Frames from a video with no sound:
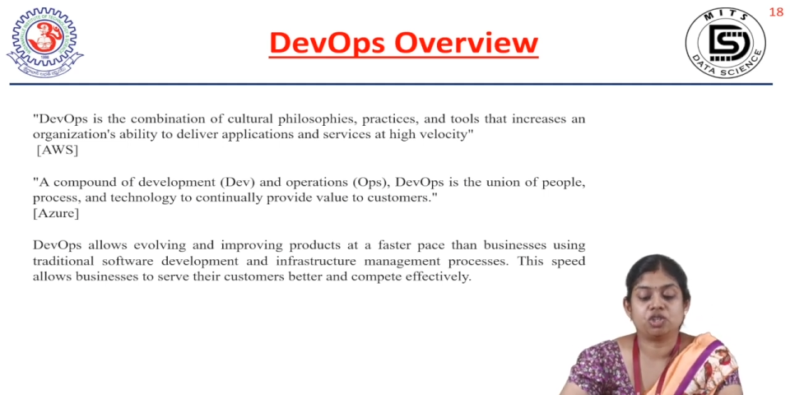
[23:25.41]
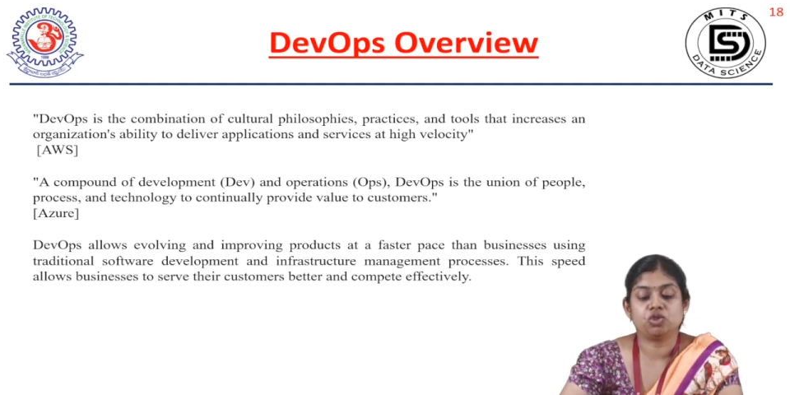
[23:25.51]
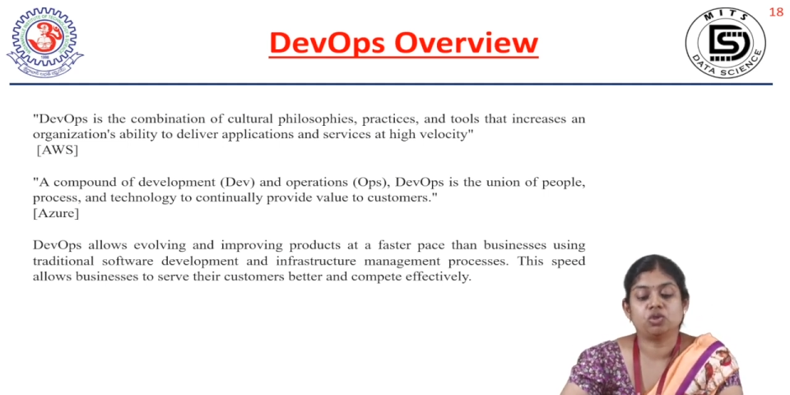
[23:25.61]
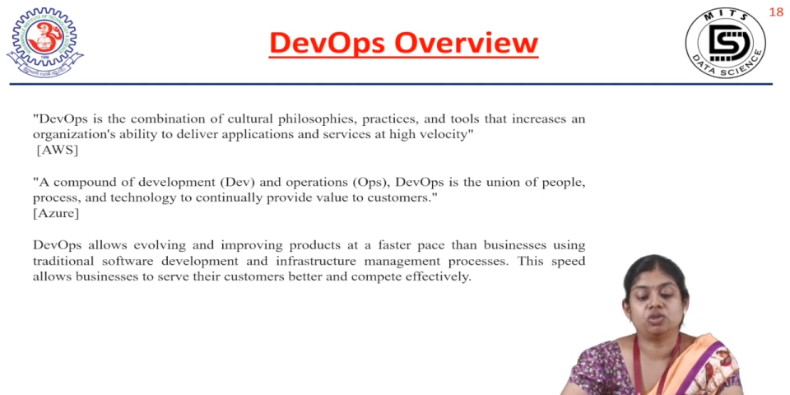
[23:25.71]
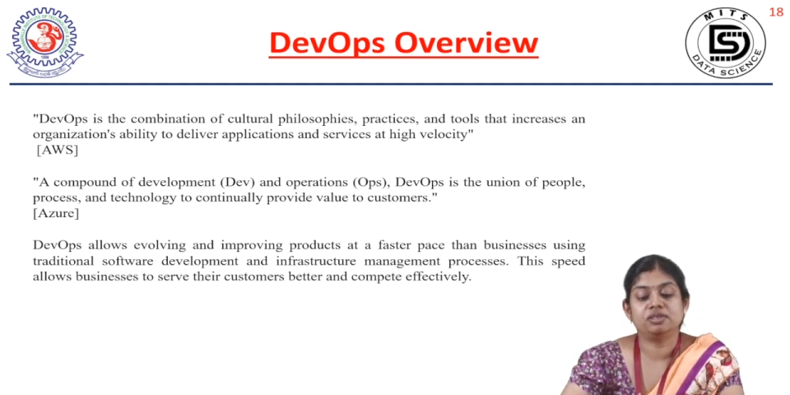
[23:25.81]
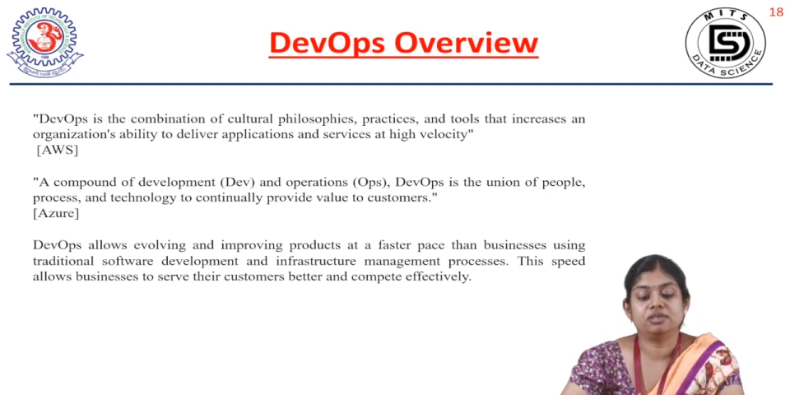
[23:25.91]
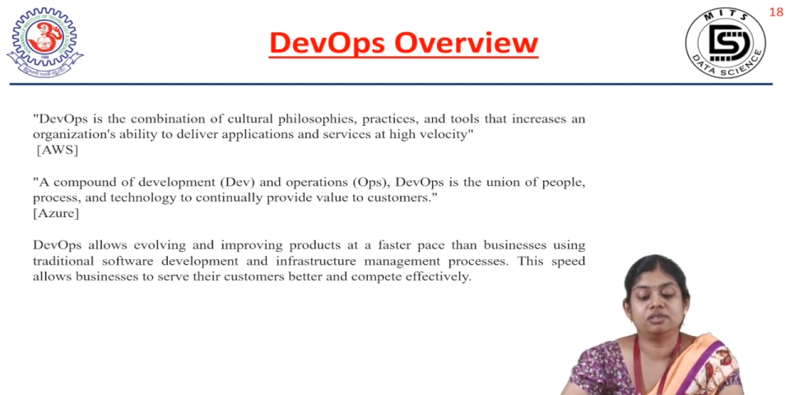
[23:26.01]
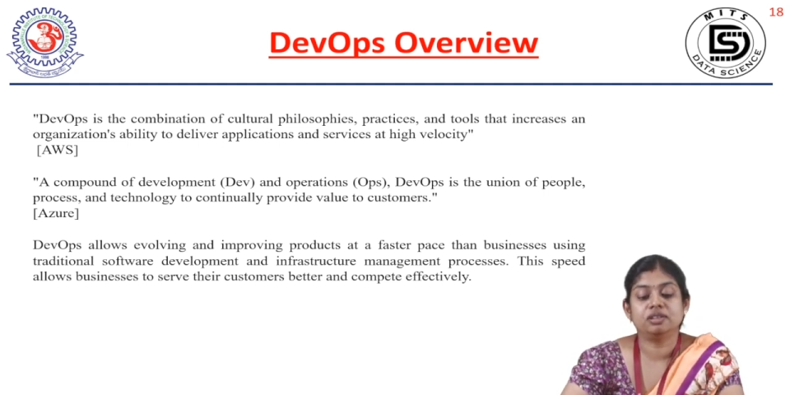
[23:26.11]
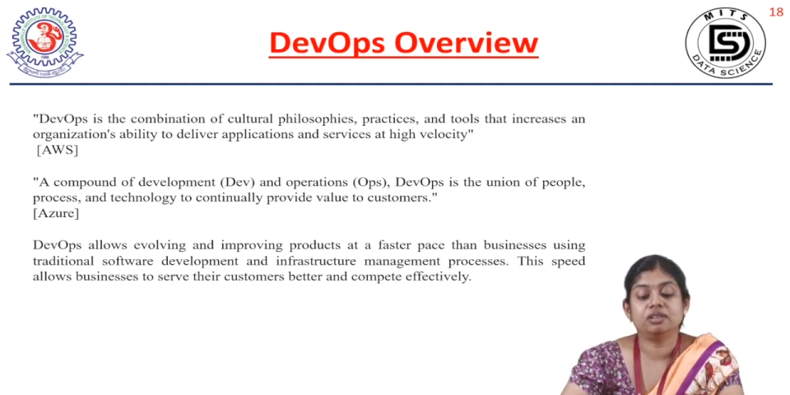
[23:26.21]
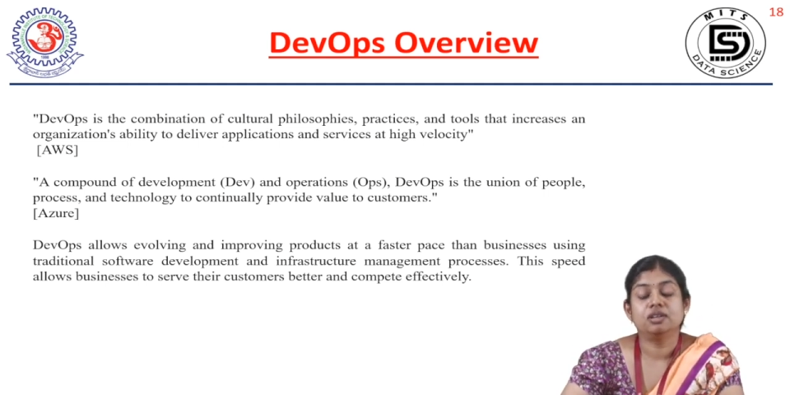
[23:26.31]
So this is
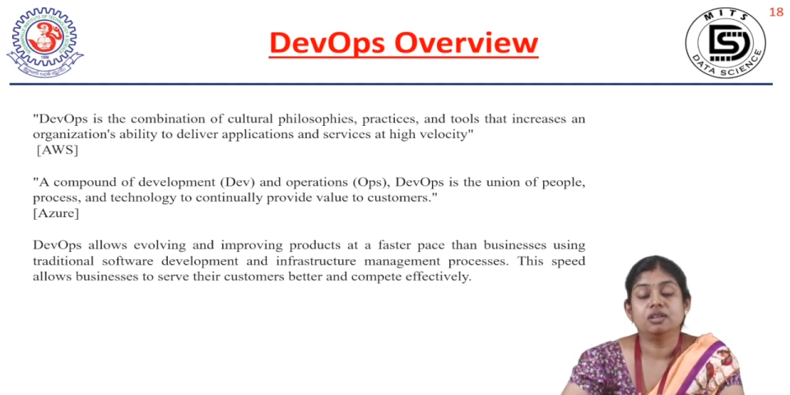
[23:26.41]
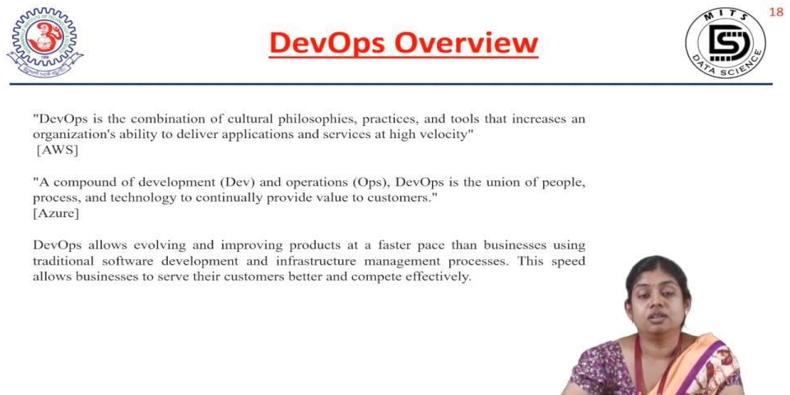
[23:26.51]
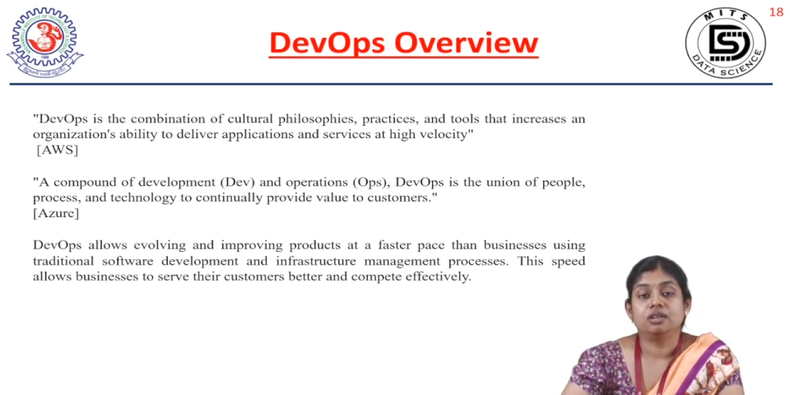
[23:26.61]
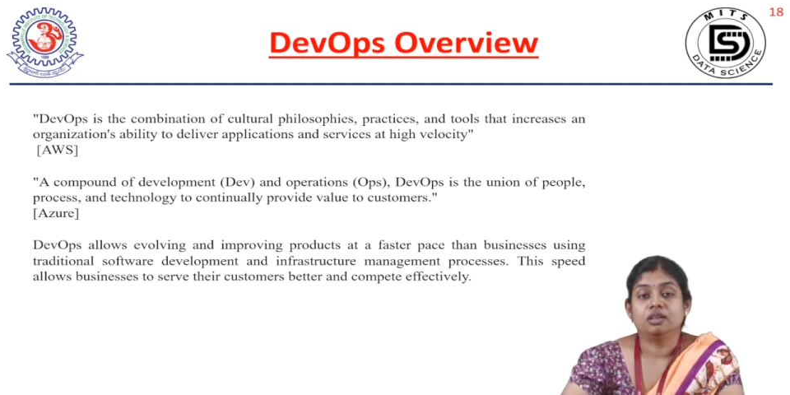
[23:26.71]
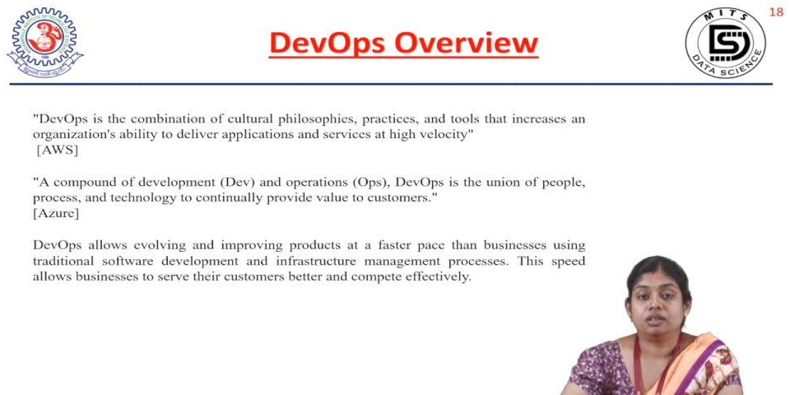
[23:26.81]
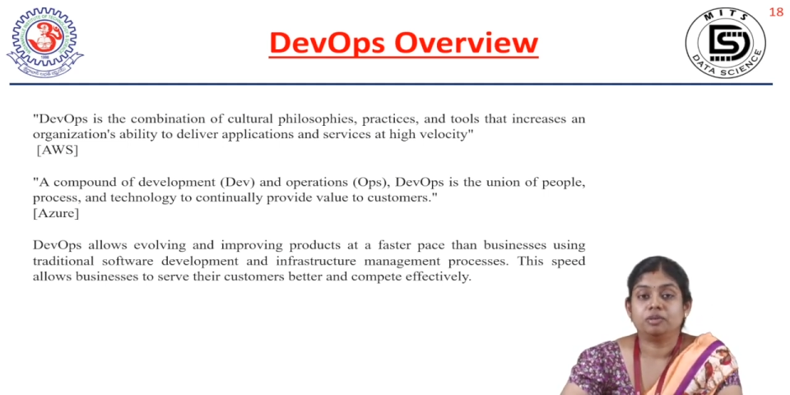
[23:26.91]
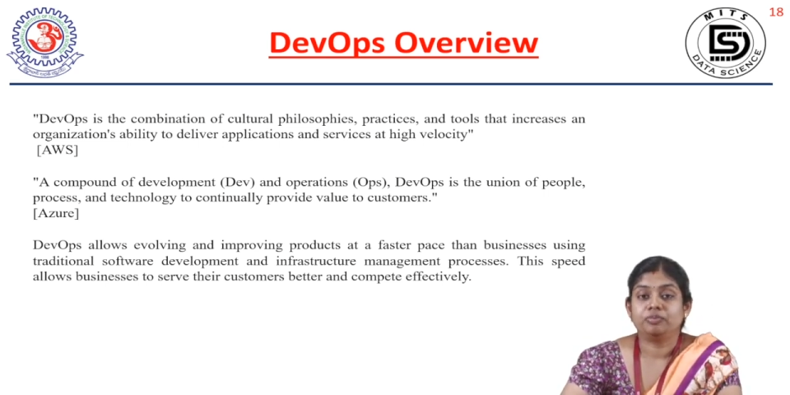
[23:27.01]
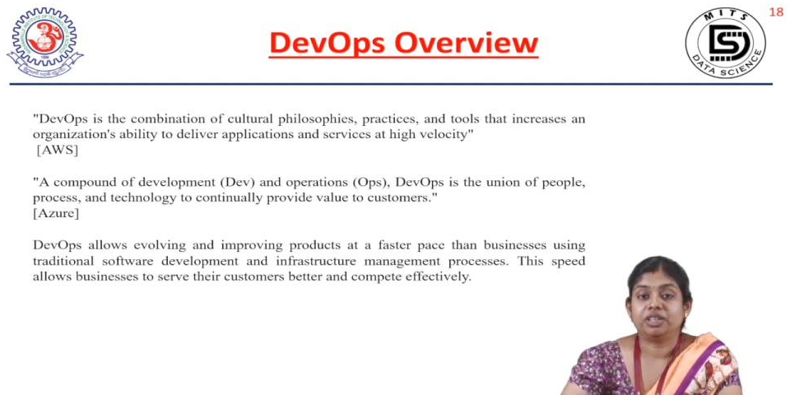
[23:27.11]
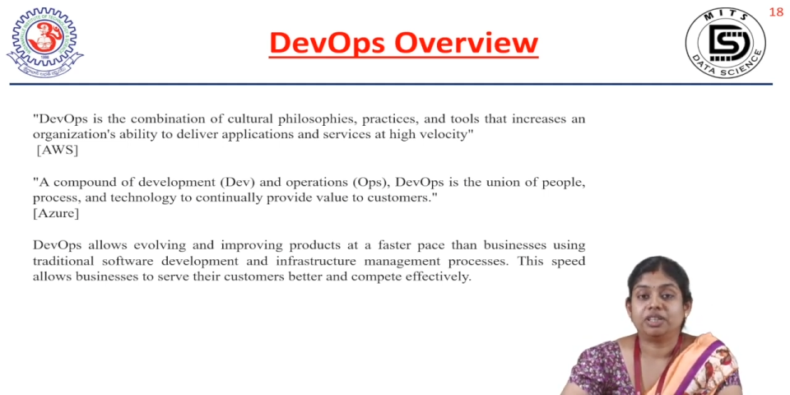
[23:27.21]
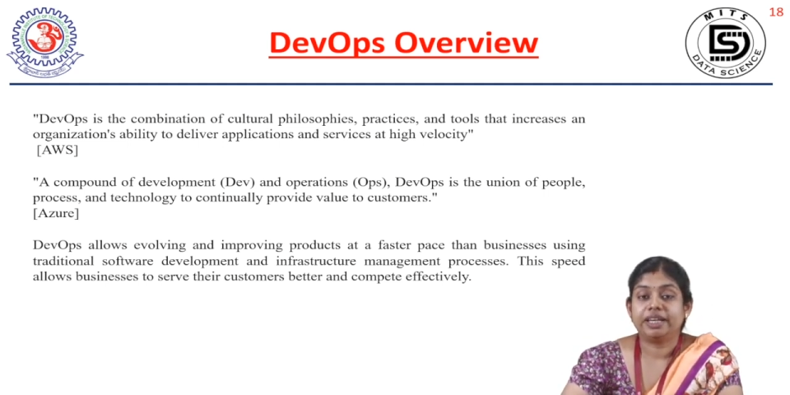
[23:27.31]
the
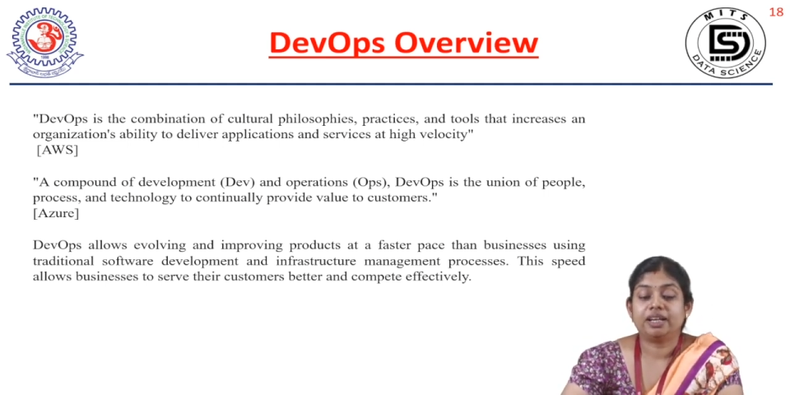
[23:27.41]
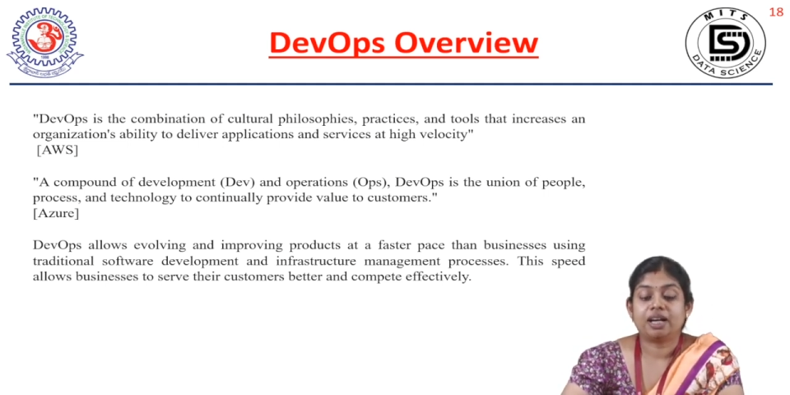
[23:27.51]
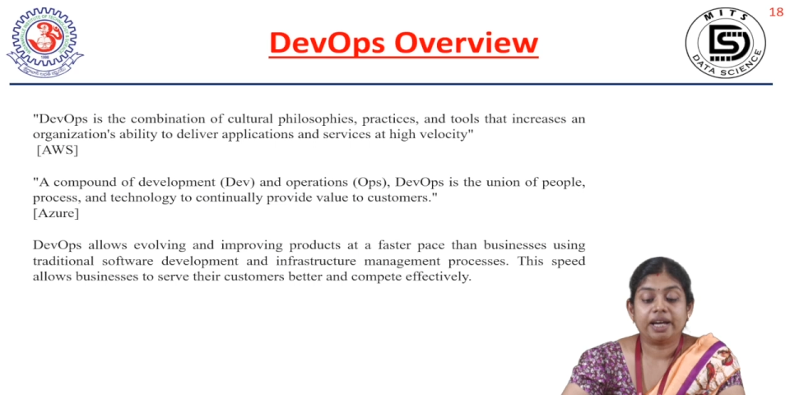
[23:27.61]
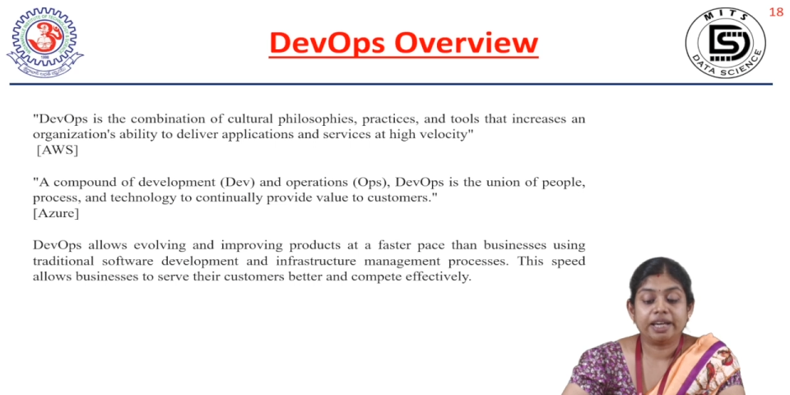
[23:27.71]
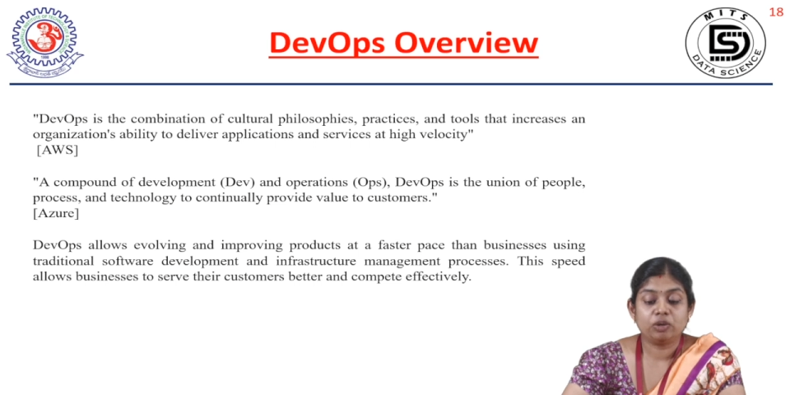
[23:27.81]
their high